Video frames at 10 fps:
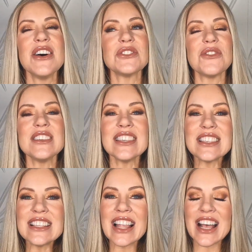So this
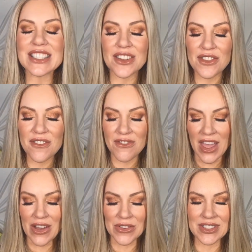is the last of the
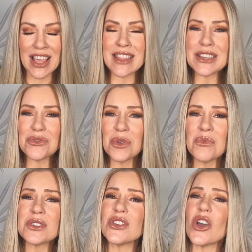fails, and this
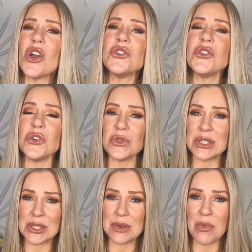one was a
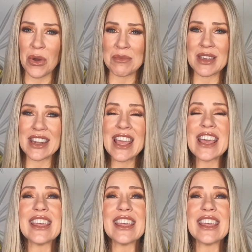huge disappointment.